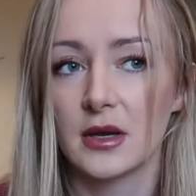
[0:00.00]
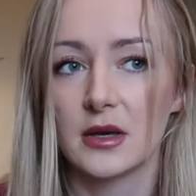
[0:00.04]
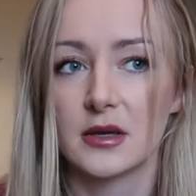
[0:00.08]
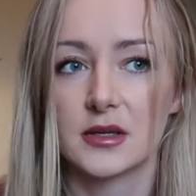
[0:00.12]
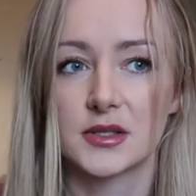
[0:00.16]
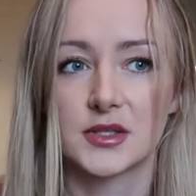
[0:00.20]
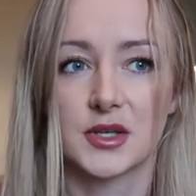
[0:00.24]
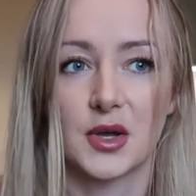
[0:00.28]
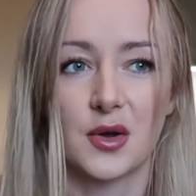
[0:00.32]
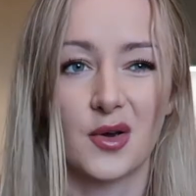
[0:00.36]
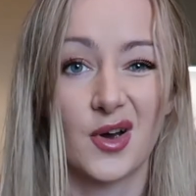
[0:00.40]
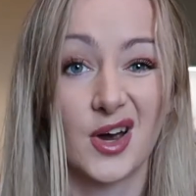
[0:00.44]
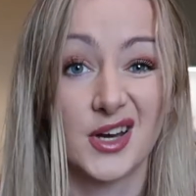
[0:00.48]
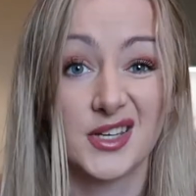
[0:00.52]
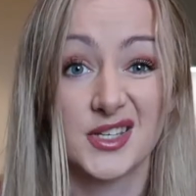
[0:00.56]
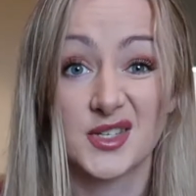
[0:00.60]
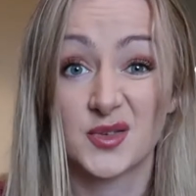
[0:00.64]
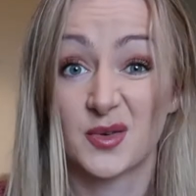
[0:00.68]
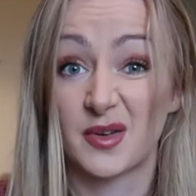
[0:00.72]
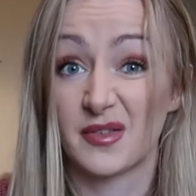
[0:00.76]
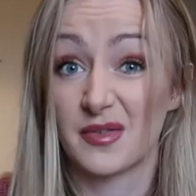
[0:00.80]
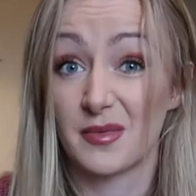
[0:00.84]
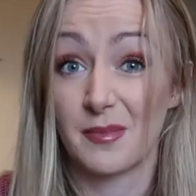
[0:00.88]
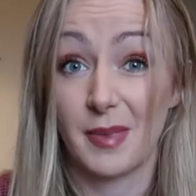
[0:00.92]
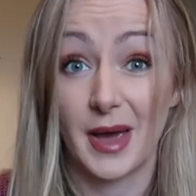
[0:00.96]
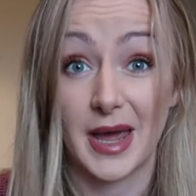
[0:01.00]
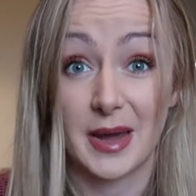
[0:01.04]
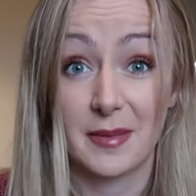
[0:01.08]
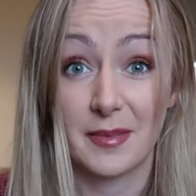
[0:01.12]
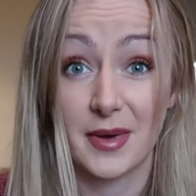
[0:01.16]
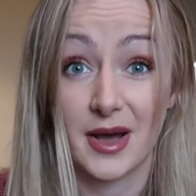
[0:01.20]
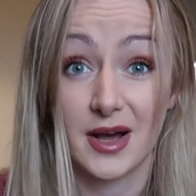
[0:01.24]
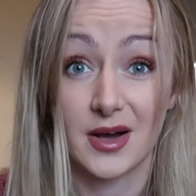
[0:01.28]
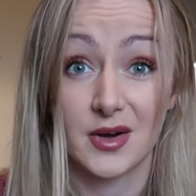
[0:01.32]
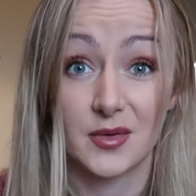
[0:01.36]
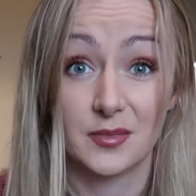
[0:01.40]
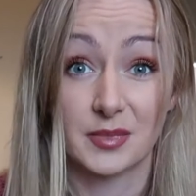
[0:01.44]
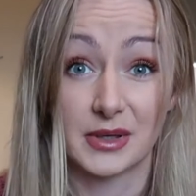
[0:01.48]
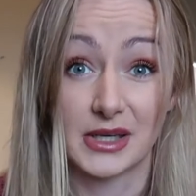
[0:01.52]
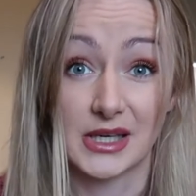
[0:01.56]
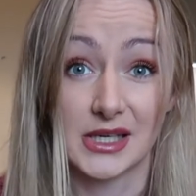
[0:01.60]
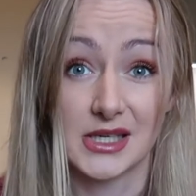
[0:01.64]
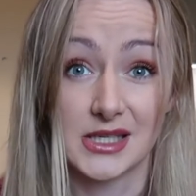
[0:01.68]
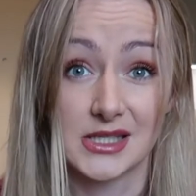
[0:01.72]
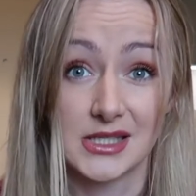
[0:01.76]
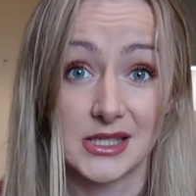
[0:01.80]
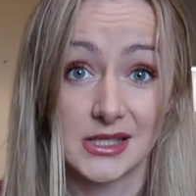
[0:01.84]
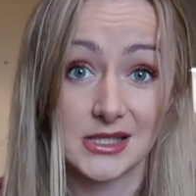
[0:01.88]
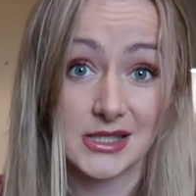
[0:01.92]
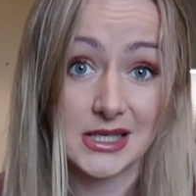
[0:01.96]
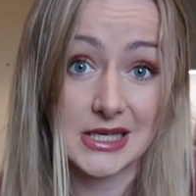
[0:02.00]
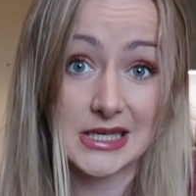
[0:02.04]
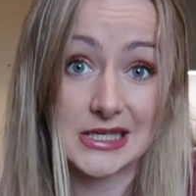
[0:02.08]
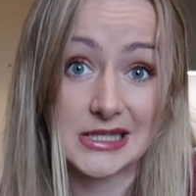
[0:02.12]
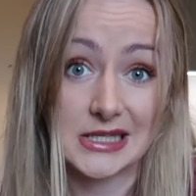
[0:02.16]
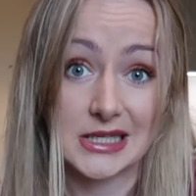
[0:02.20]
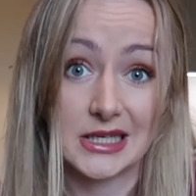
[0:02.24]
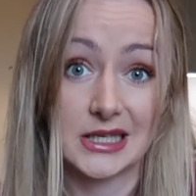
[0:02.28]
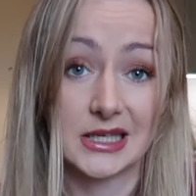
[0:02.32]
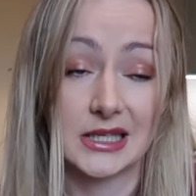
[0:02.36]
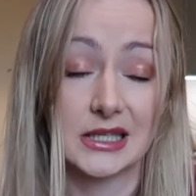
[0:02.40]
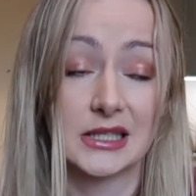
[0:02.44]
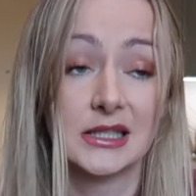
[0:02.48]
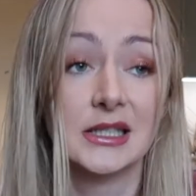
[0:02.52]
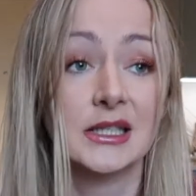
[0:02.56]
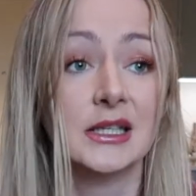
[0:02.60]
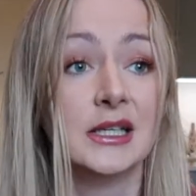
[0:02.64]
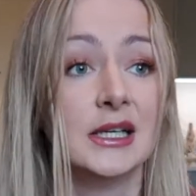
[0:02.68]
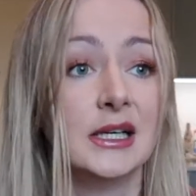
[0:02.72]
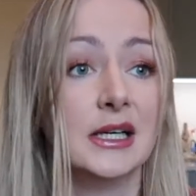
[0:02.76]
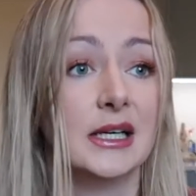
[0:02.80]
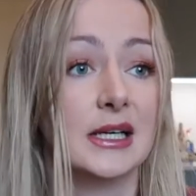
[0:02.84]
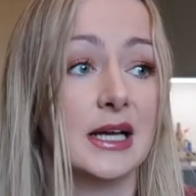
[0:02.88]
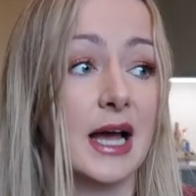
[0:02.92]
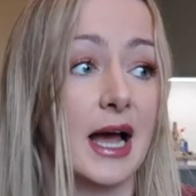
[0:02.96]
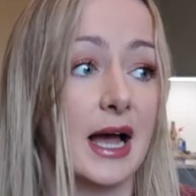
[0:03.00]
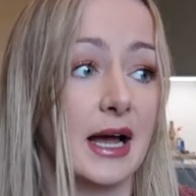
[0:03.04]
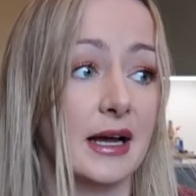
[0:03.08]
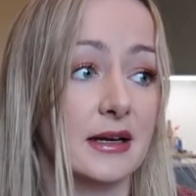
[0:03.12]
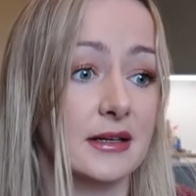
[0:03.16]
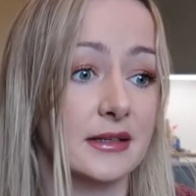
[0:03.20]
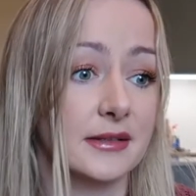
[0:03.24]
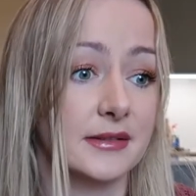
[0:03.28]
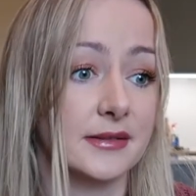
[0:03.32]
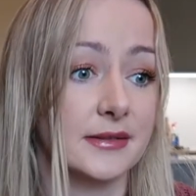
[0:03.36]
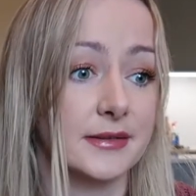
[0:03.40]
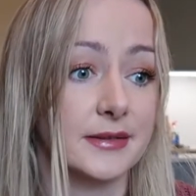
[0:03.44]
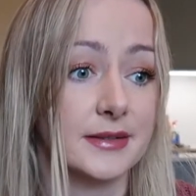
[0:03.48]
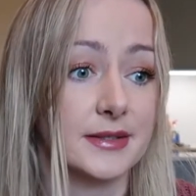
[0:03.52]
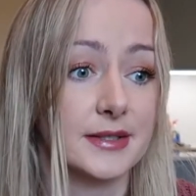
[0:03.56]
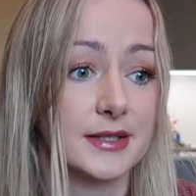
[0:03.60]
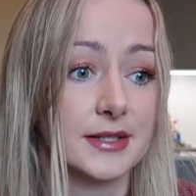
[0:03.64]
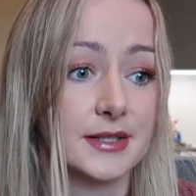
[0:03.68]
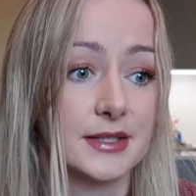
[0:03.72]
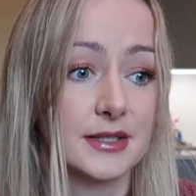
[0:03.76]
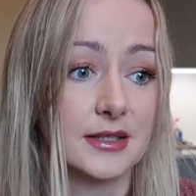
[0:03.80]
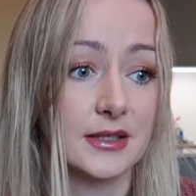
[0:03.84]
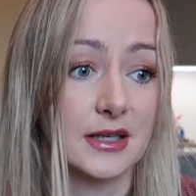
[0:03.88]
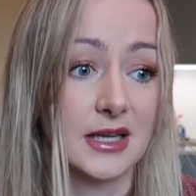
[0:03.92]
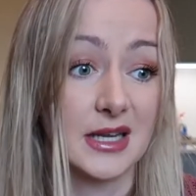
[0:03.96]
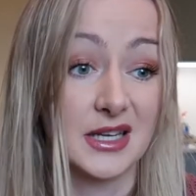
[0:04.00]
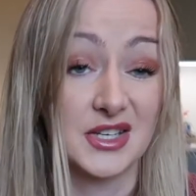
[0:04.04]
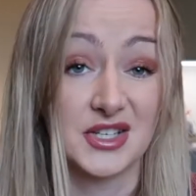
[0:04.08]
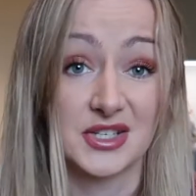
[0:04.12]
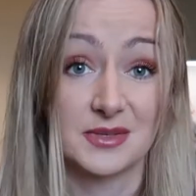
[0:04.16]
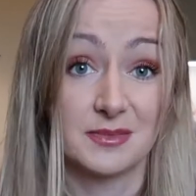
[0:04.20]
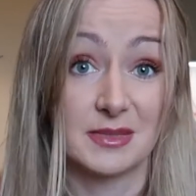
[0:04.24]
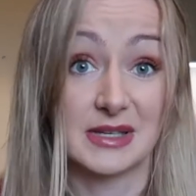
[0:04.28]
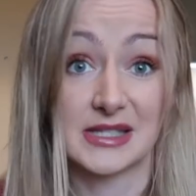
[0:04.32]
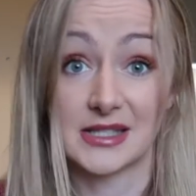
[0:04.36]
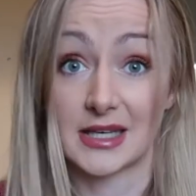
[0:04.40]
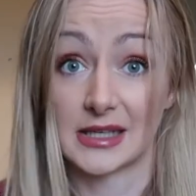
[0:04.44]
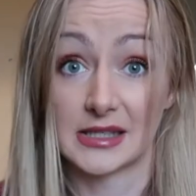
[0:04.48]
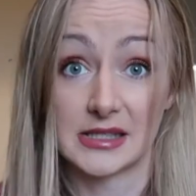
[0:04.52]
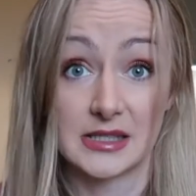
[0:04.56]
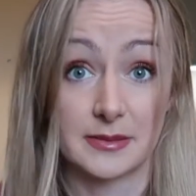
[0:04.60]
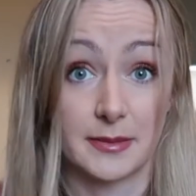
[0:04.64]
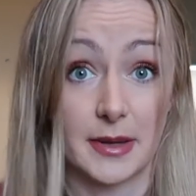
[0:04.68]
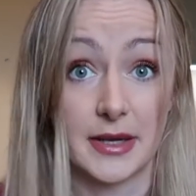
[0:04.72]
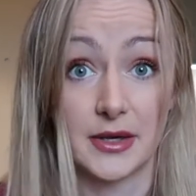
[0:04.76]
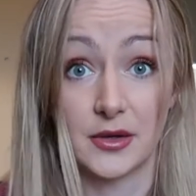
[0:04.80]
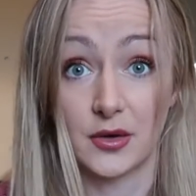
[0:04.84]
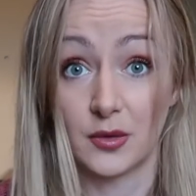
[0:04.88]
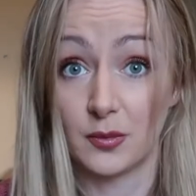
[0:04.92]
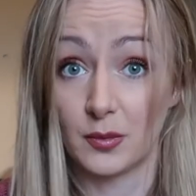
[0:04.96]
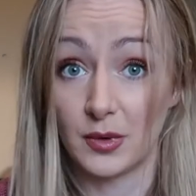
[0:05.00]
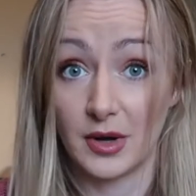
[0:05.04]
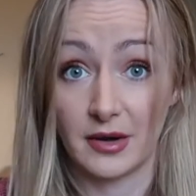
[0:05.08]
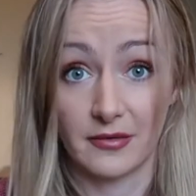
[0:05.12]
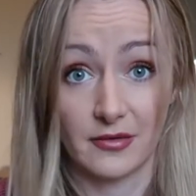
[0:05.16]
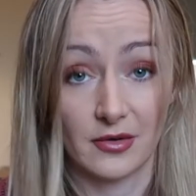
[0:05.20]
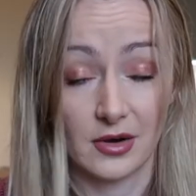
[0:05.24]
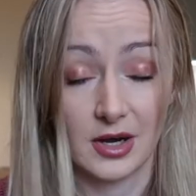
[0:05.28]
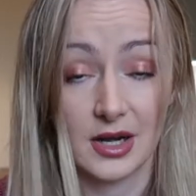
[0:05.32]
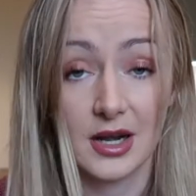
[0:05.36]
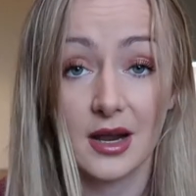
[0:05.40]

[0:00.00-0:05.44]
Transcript: So I just went for PayPal because it's easier and it just means I can spend it on whatever I